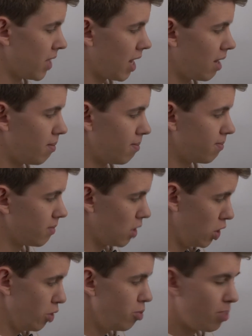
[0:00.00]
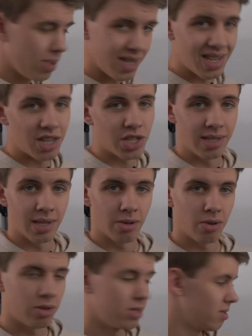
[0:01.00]
um, loop is actually
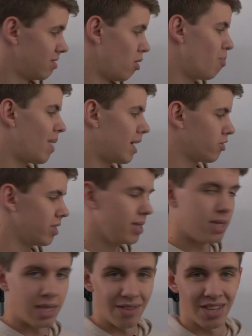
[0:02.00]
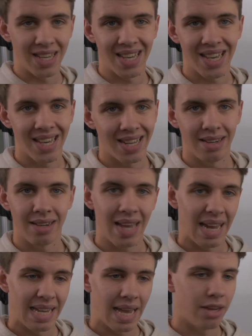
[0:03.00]
zero because there's no battery giving in
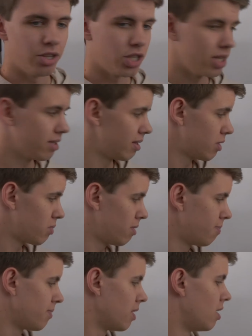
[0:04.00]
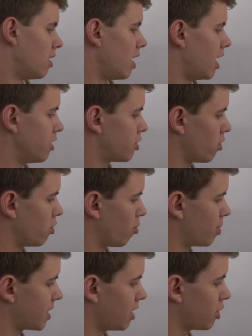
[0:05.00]
any energy into this one. And so your
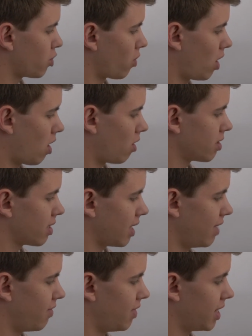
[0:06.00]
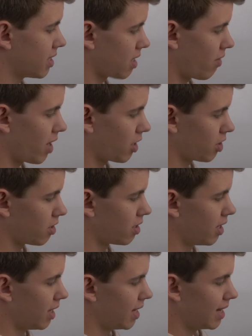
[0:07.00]
potential lost in this direction
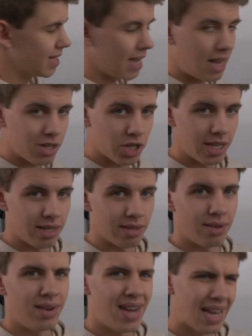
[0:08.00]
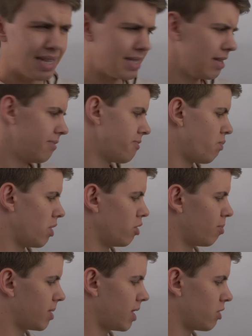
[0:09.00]
is actually negative of what
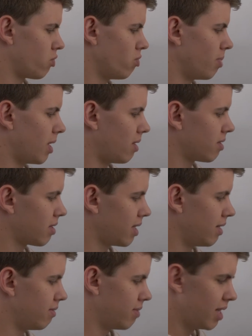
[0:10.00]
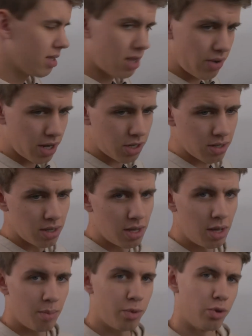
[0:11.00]
your potential will be lost in this direction,
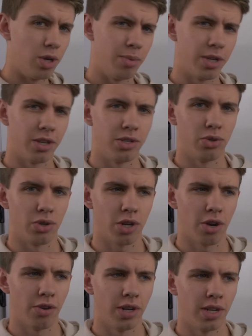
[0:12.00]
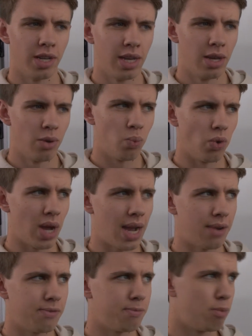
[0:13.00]
purely because your current will
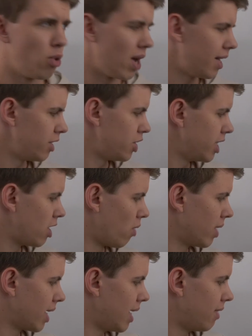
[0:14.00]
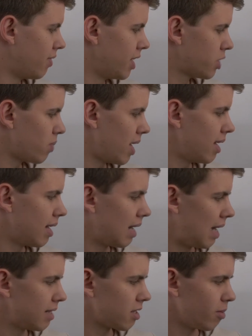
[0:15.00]
have more energy going in this way and
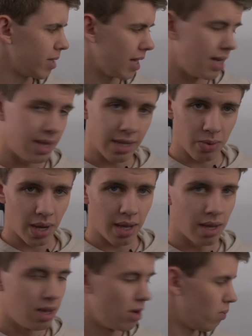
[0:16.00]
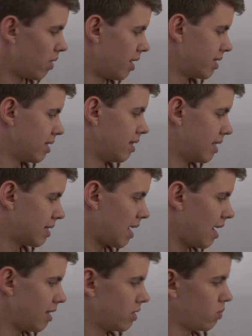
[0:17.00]
less coming in this way. Whereas in this
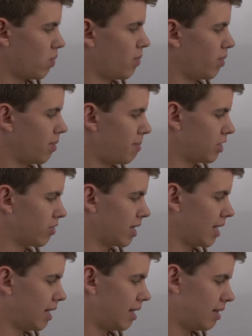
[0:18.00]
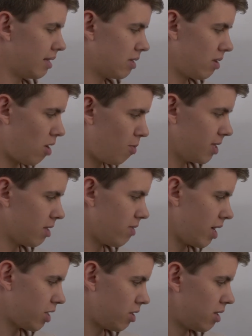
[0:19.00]
case, when we're measuring it in this opposite
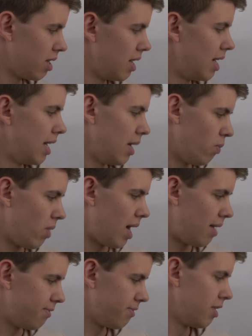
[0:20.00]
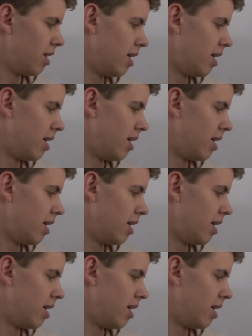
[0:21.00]
direction, it will have